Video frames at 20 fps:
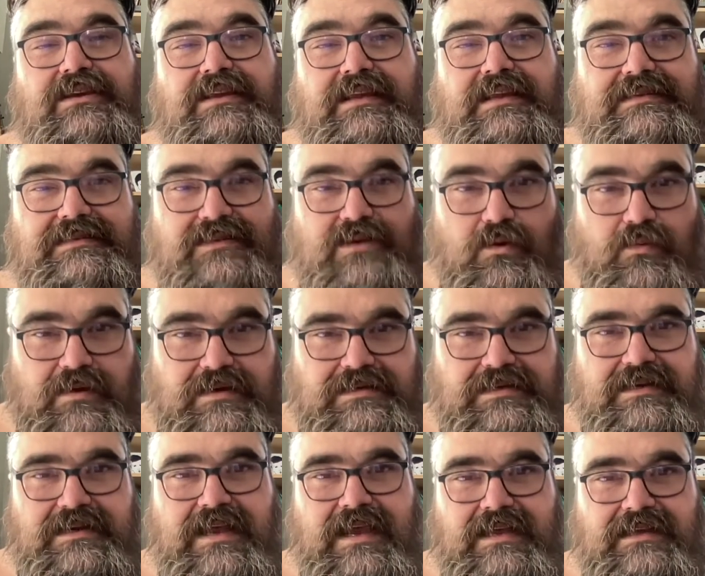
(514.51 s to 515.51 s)
He's going
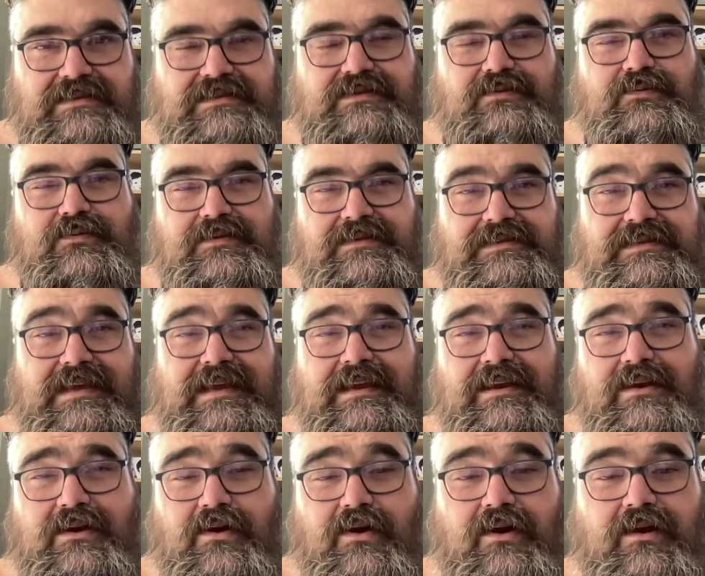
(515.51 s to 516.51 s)
to night school. He's
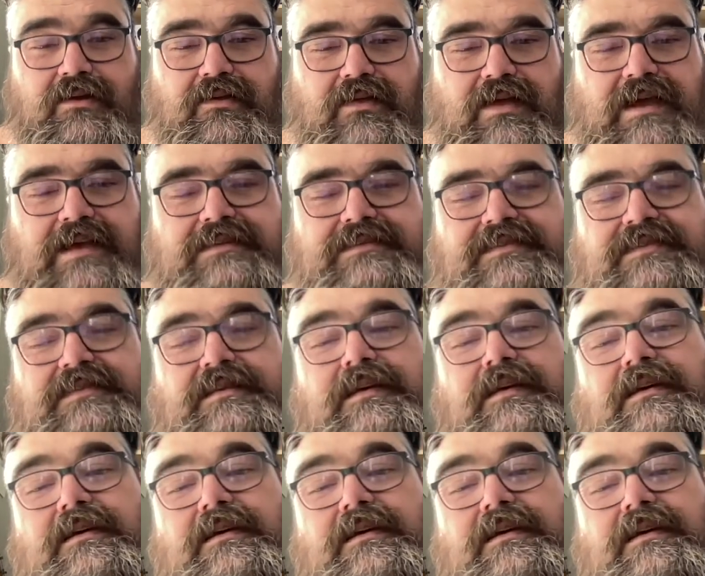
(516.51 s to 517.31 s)
taking an art class.